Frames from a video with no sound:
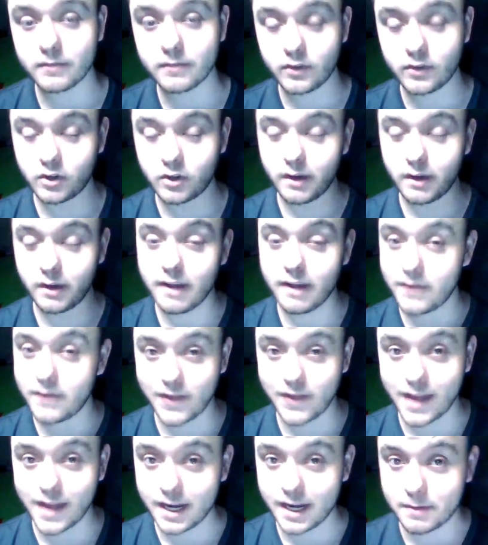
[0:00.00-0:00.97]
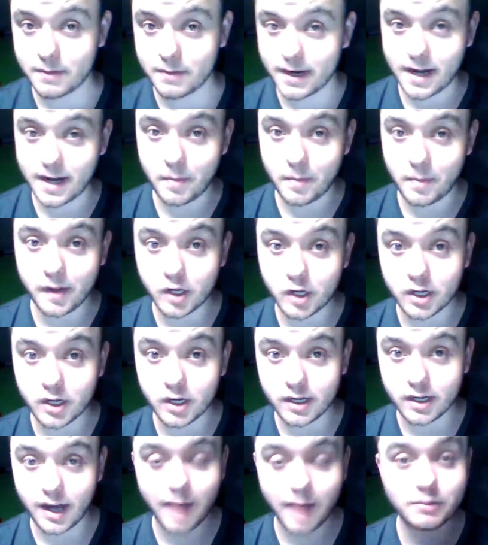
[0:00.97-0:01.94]
So even then, it might not be
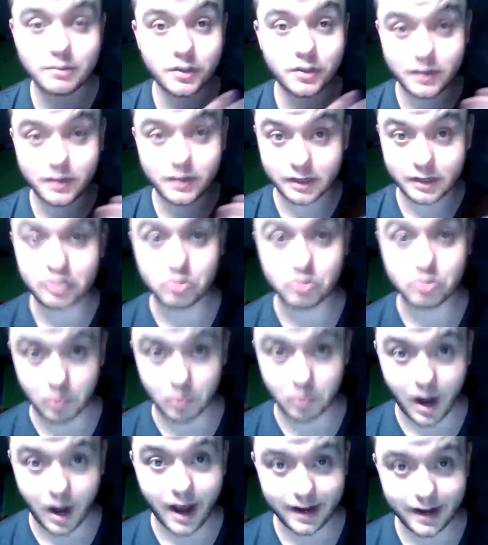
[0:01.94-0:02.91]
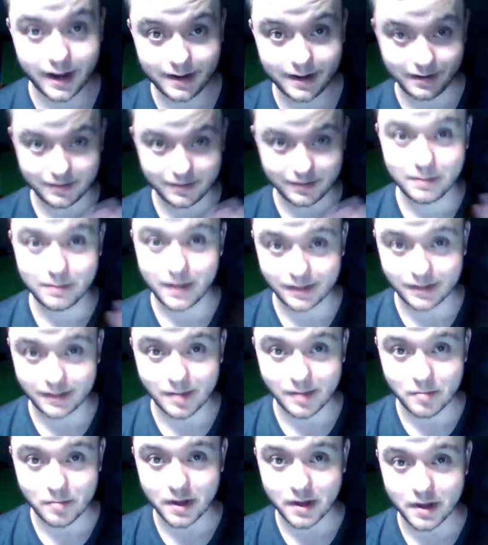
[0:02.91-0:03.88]
good. I'm just going to try to make
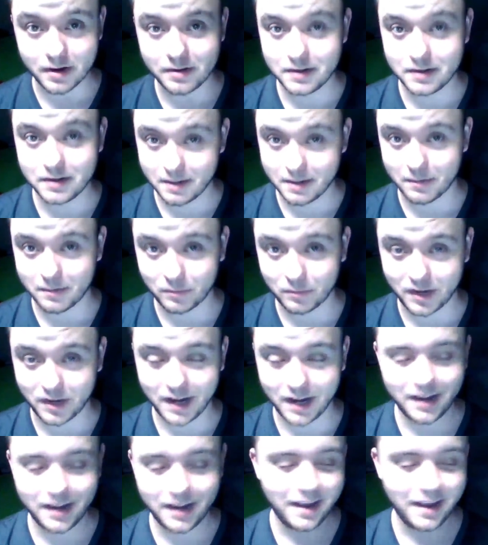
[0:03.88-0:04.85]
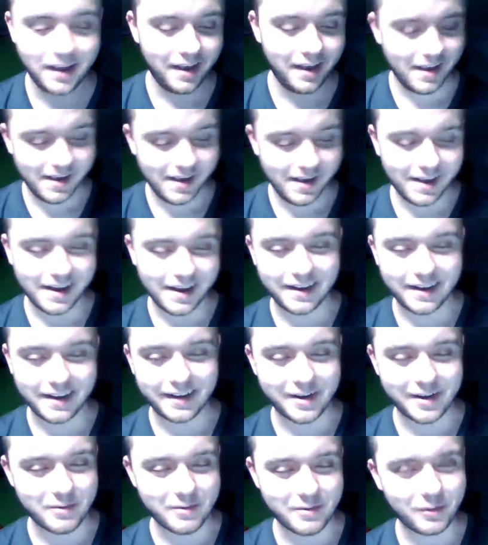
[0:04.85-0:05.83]
them better. You get what I'm saying?
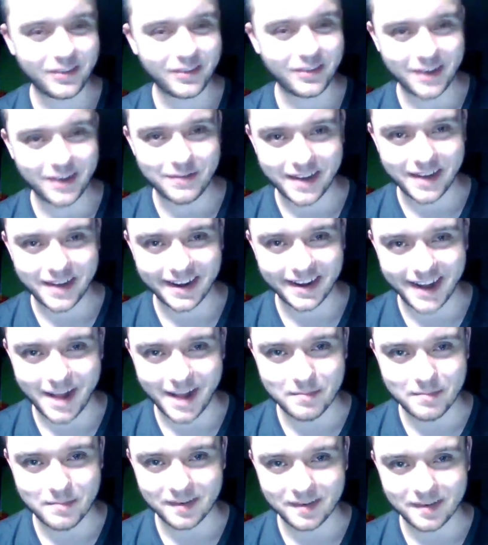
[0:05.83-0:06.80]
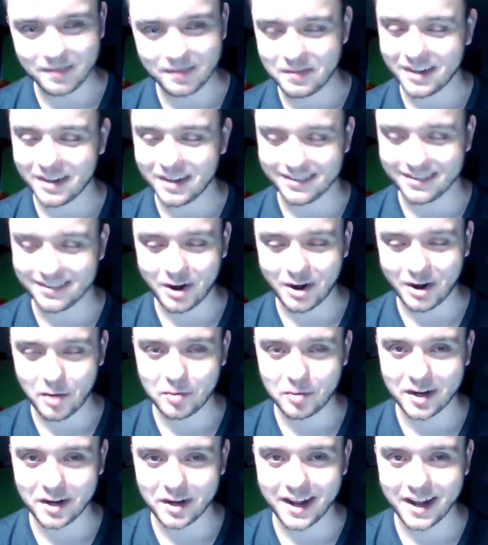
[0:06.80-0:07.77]
We'll see if that can happen, because they are
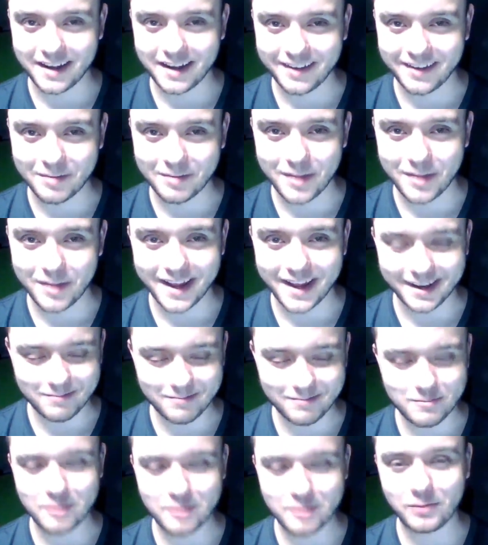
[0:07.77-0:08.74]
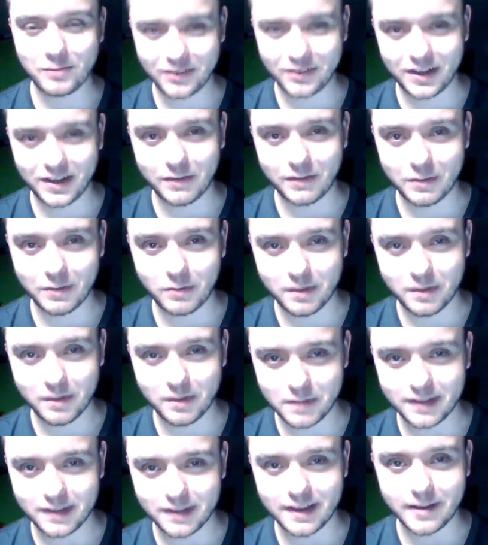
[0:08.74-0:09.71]
pretty goddamn bad. But we'll see if that we can
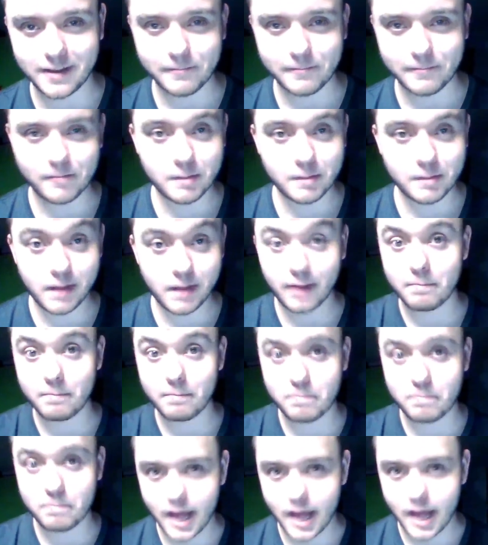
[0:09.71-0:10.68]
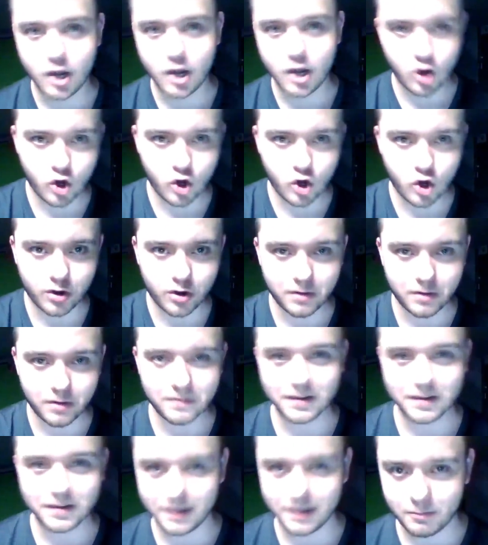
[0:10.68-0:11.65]
make them better.
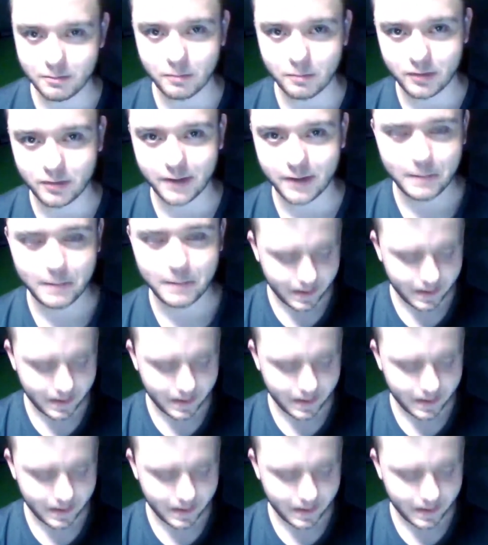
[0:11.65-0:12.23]
Get what I'm saying?